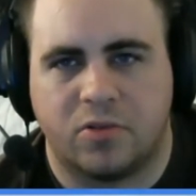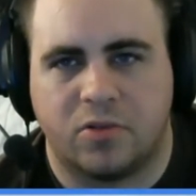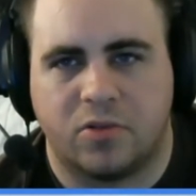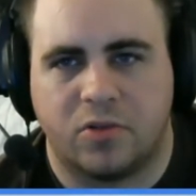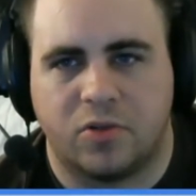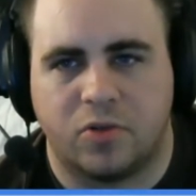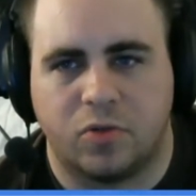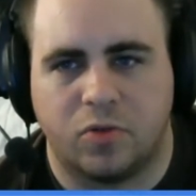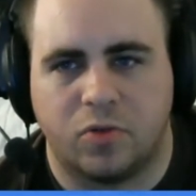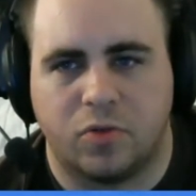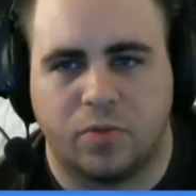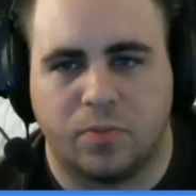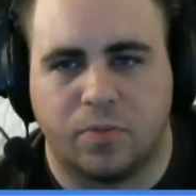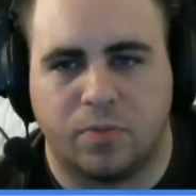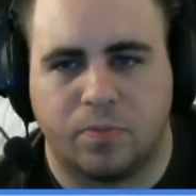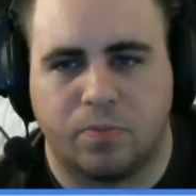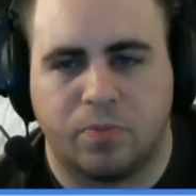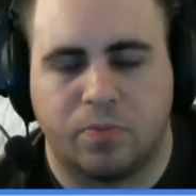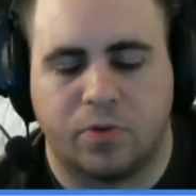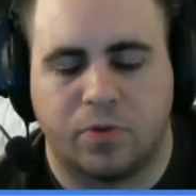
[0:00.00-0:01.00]
too
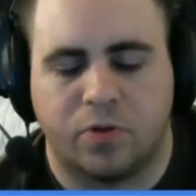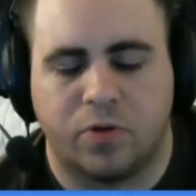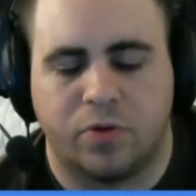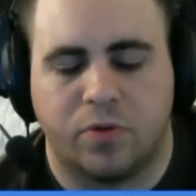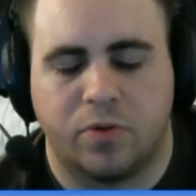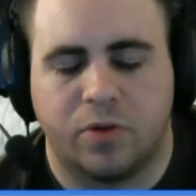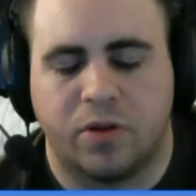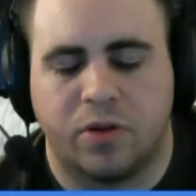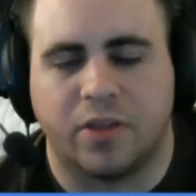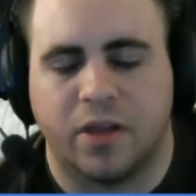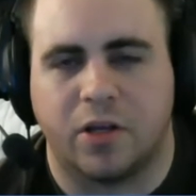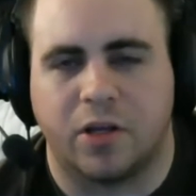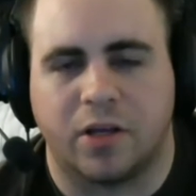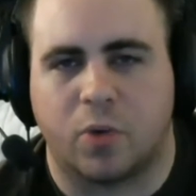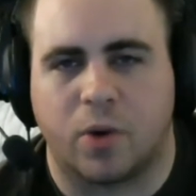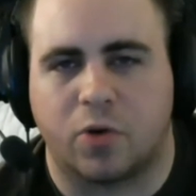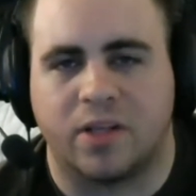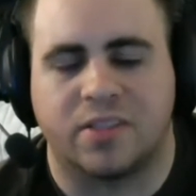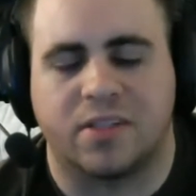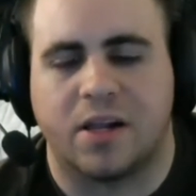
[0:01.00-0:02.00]
nothing
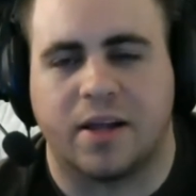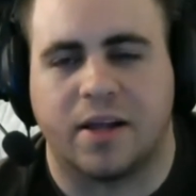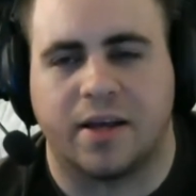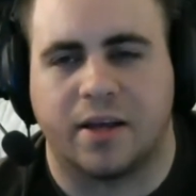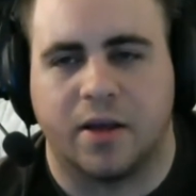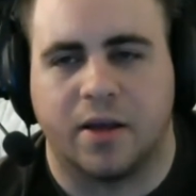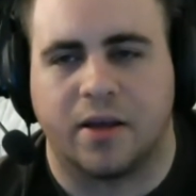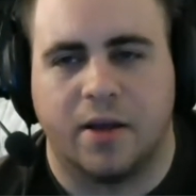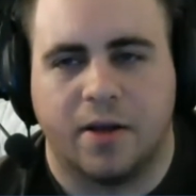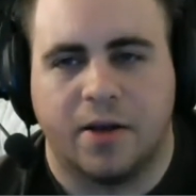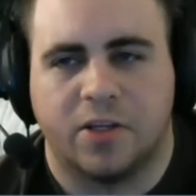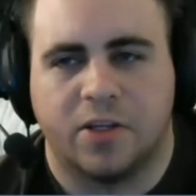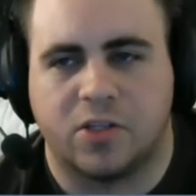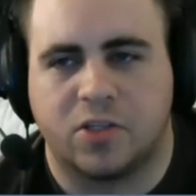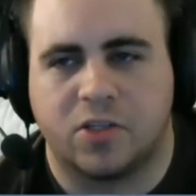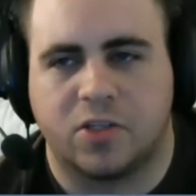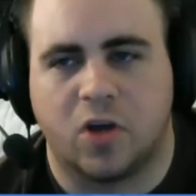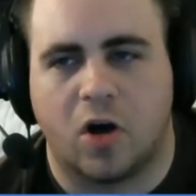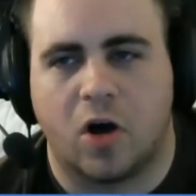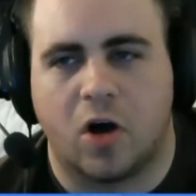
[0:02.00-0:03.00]
crazy. It's not like
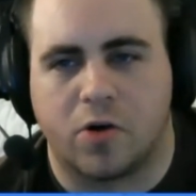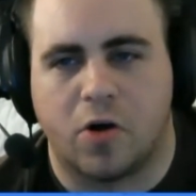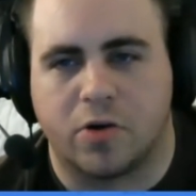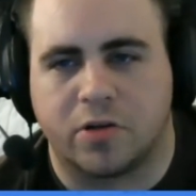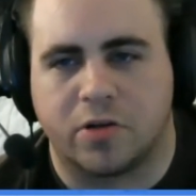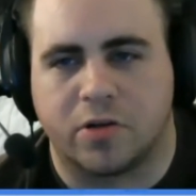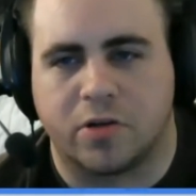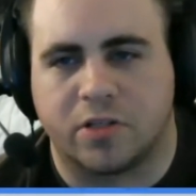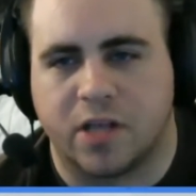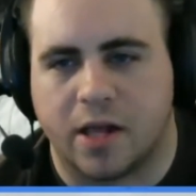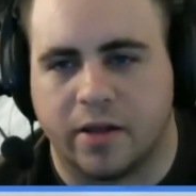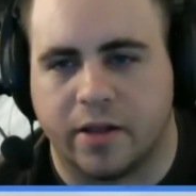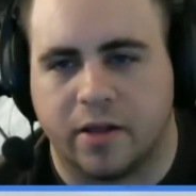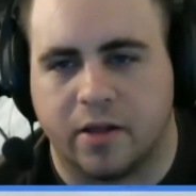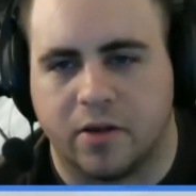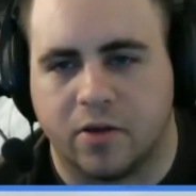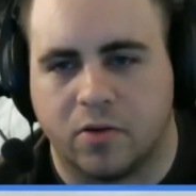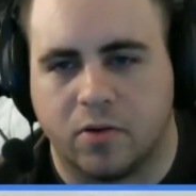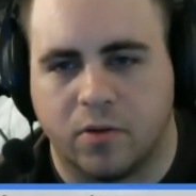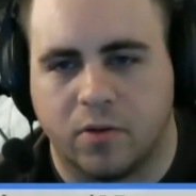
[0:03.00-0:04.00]
Saw or Silent
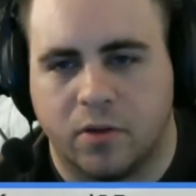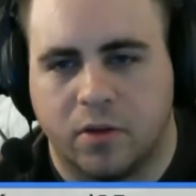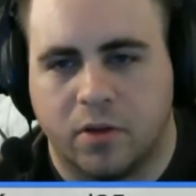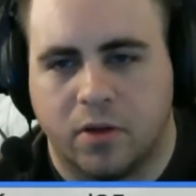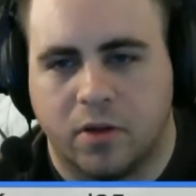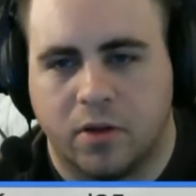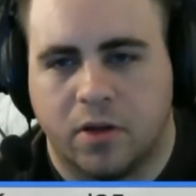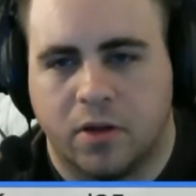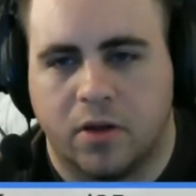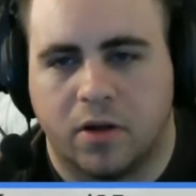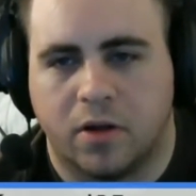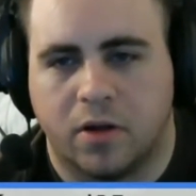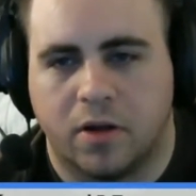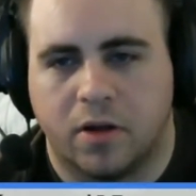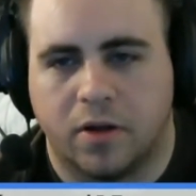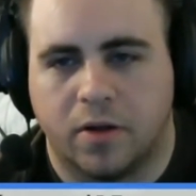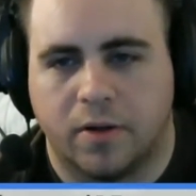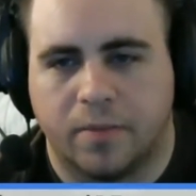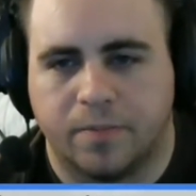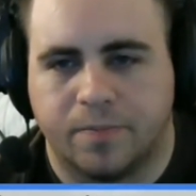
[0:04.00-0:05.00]
Hill.
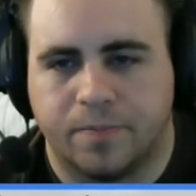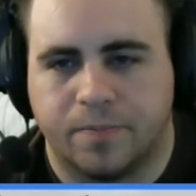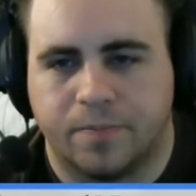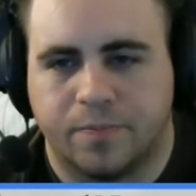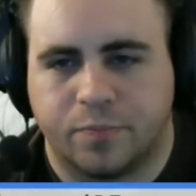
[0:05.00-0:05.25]
Um,